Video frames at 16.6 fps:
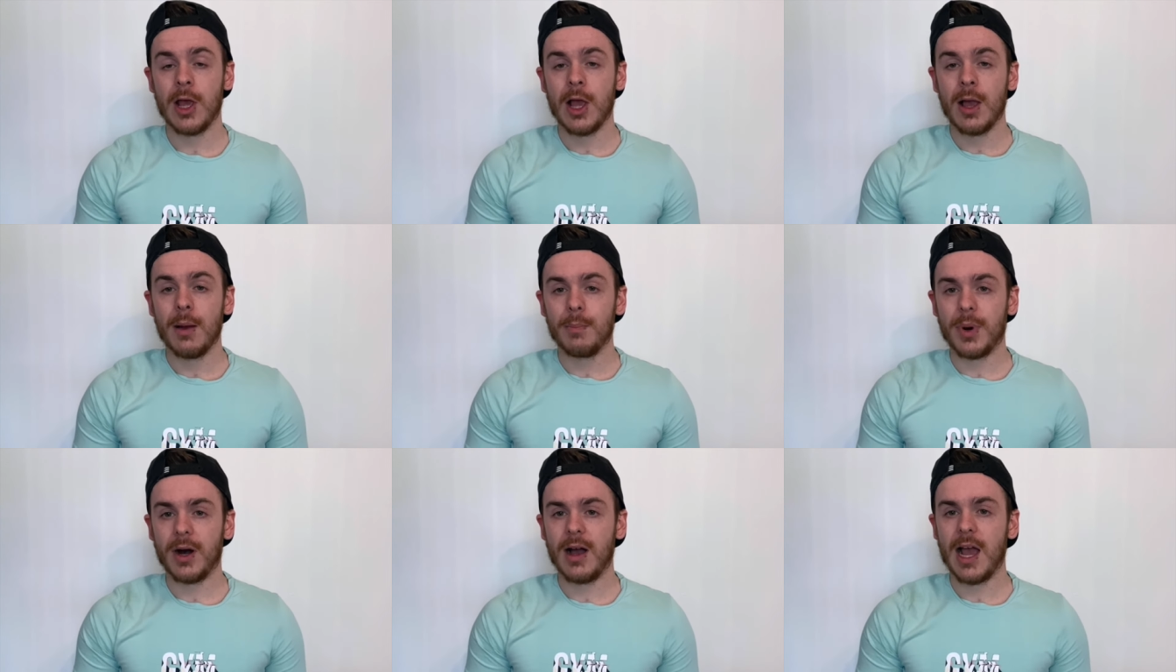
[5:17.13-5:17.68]

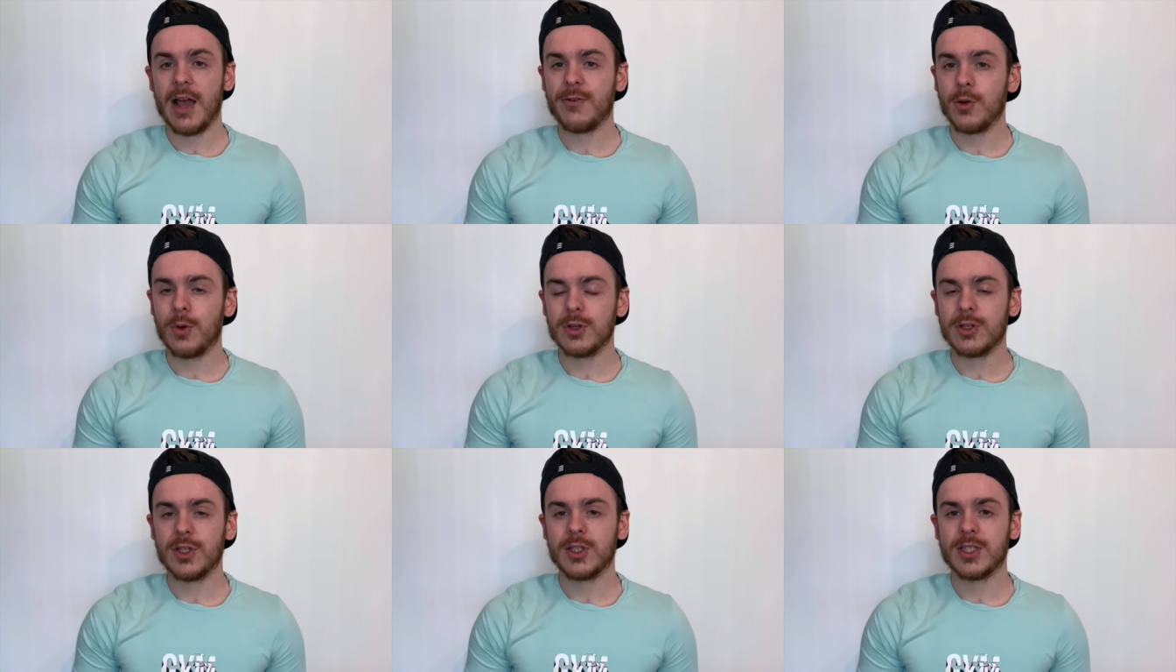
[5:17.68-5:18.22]
but if you
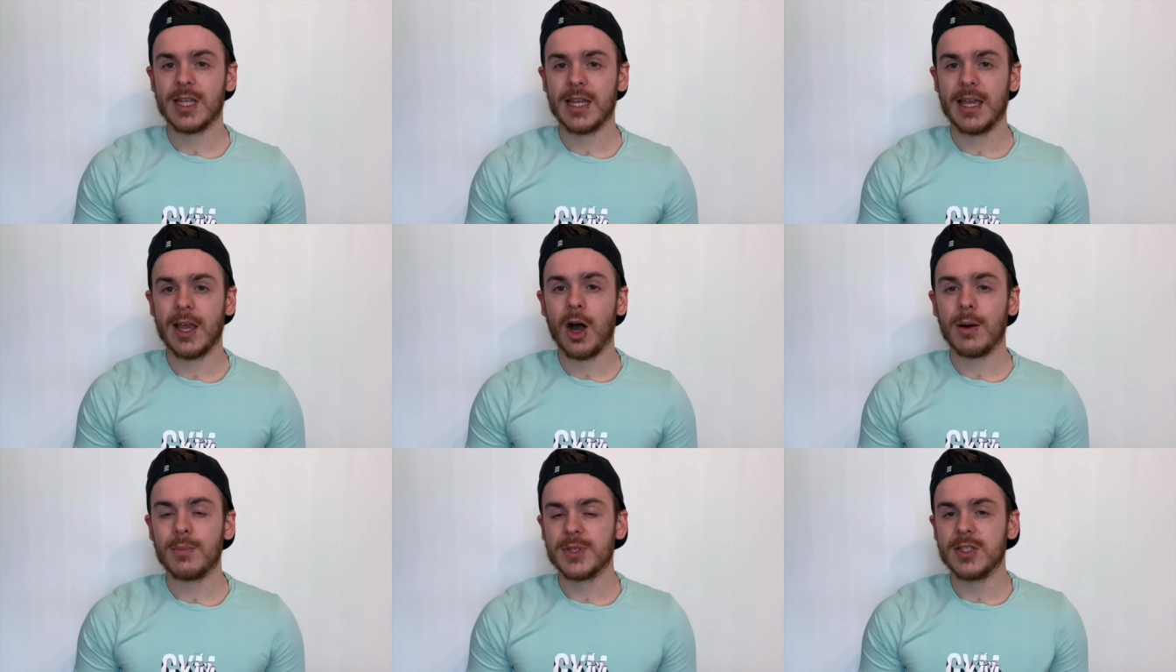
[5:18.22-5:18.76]
want to stay
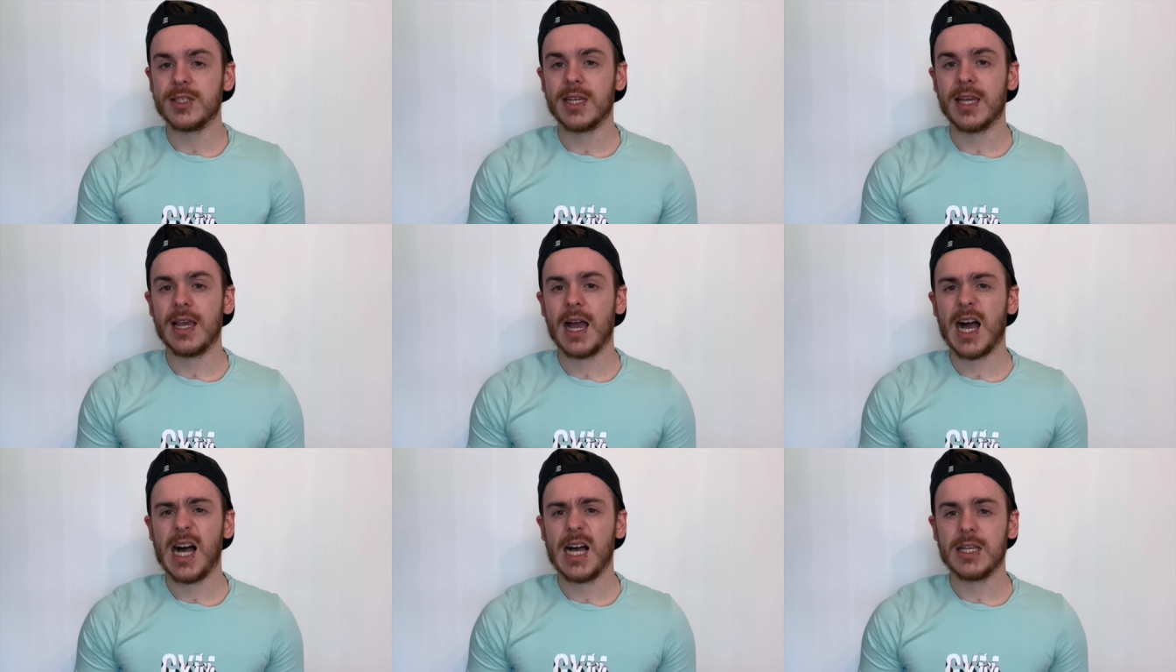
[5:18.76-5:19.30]
up to date
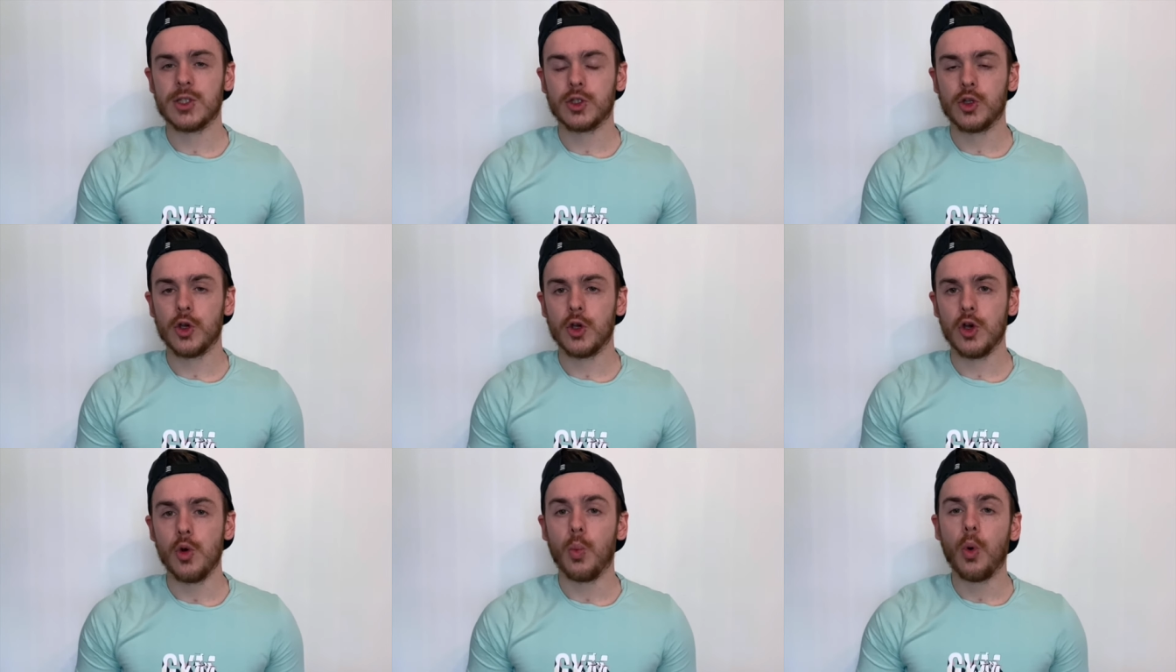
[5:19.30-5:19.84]
as
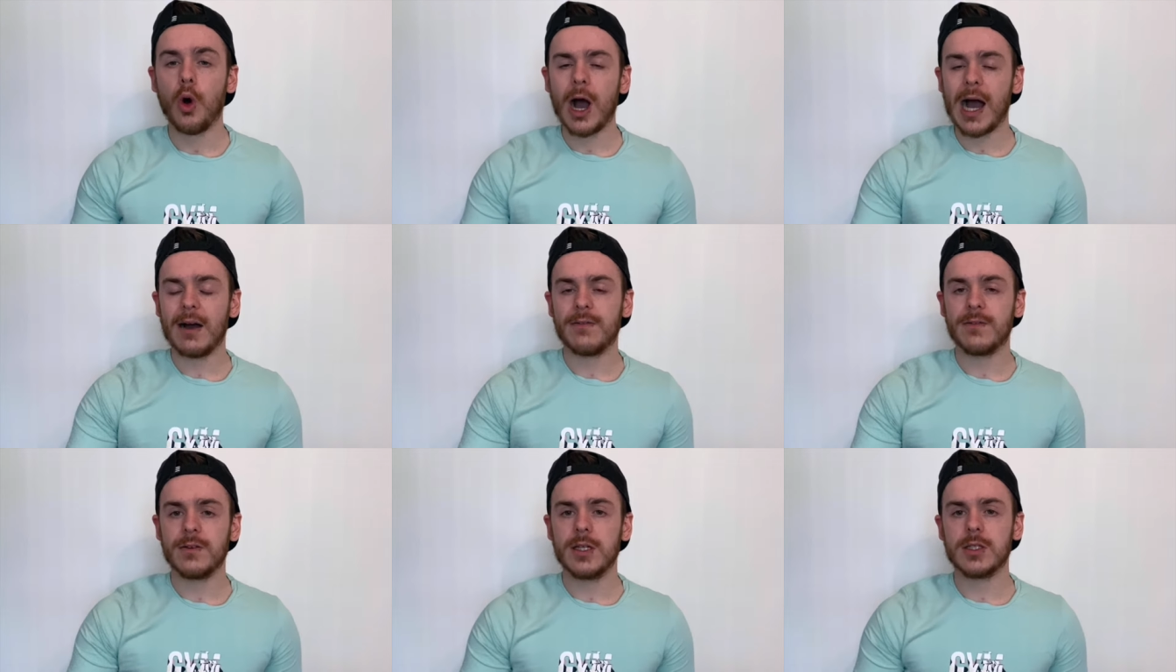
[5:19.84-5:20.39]
to what
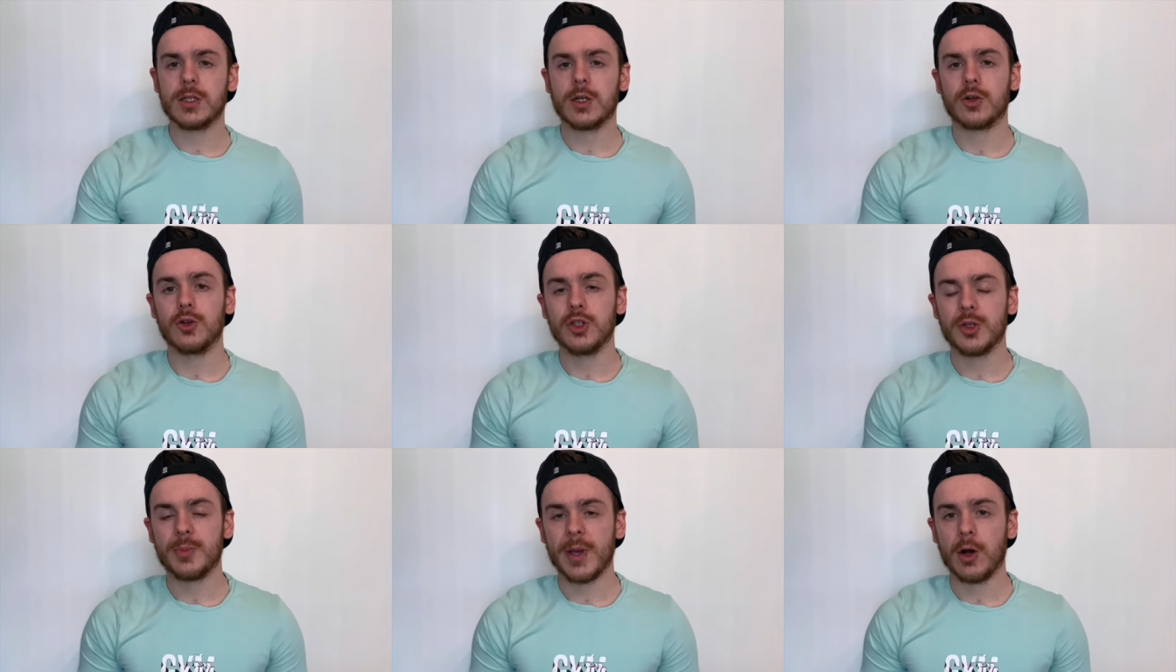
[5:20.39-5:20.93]
athletes are
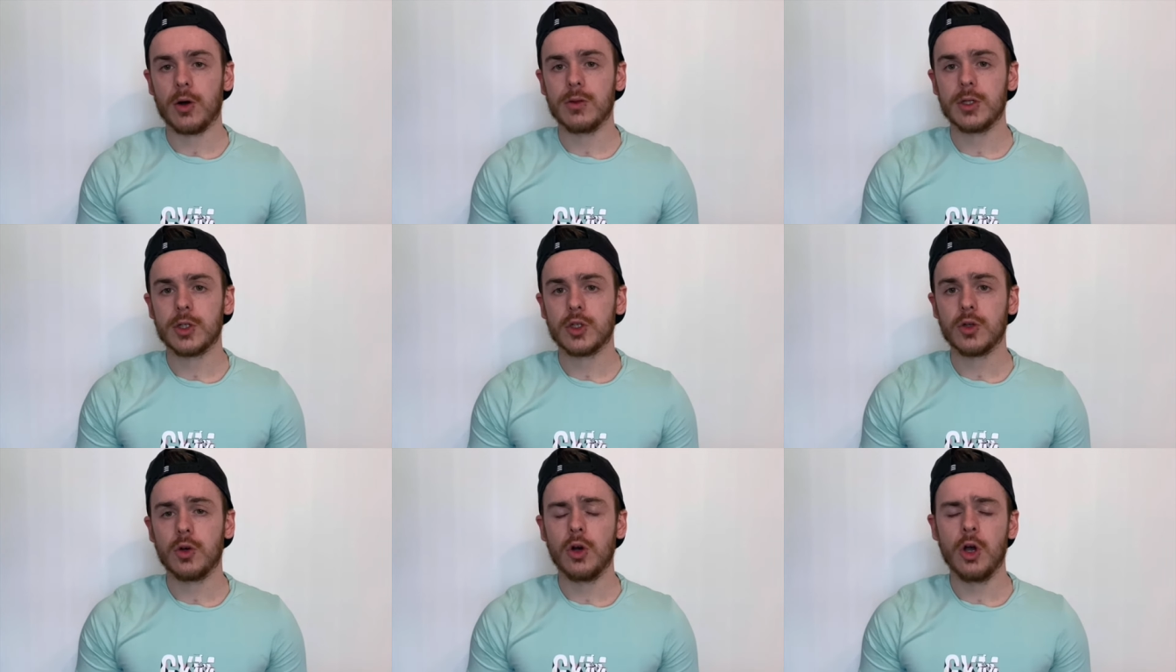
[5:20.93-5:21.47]
going to be on the
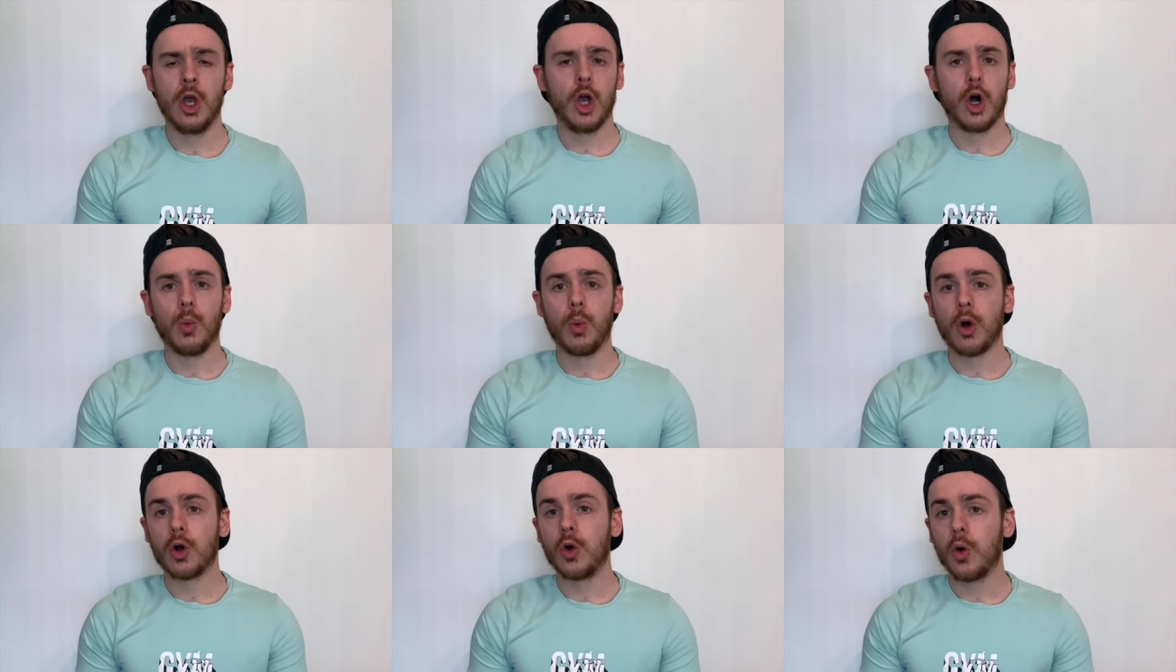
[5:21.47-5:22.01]
show or
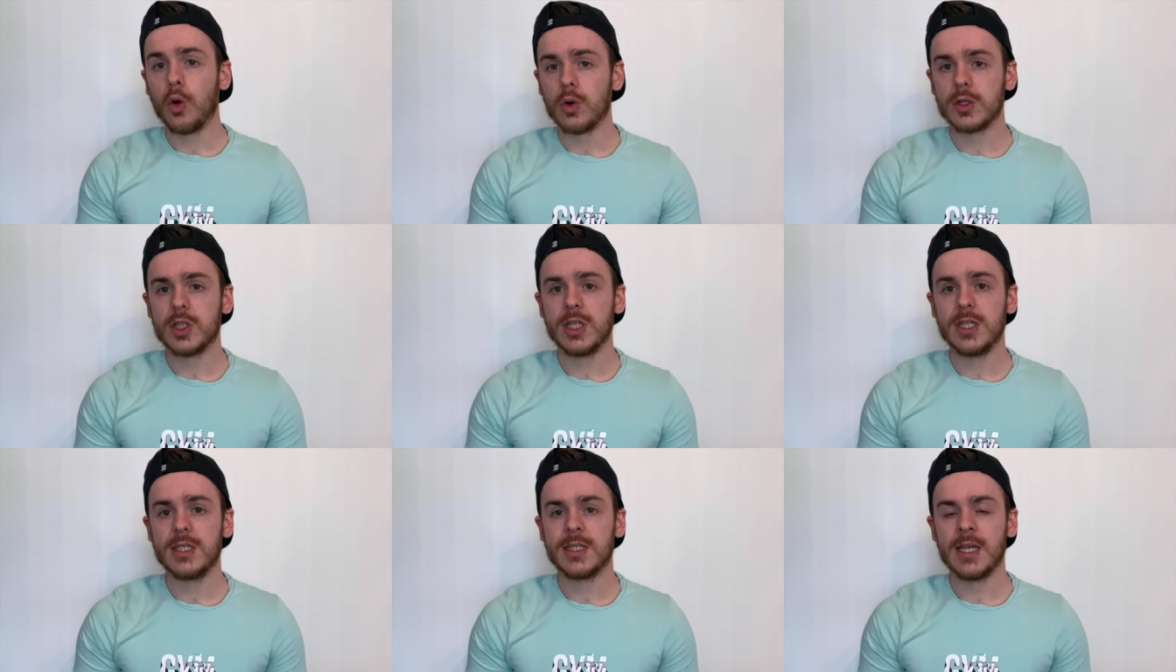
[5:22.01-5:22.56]
what
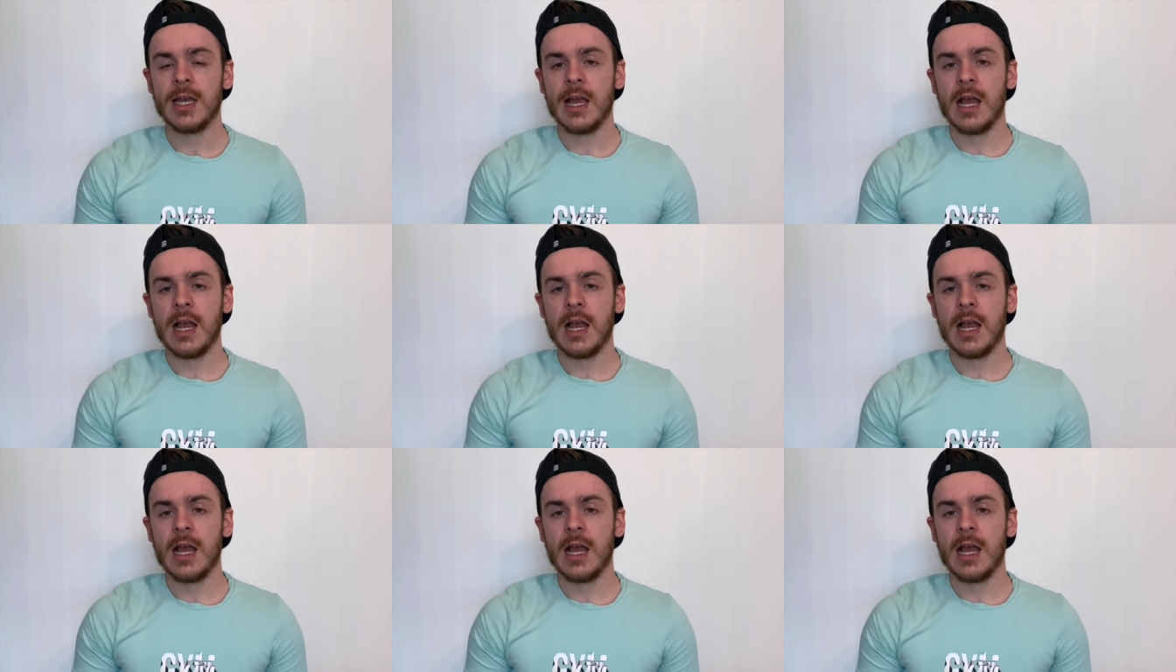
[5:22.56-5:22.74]
coaches,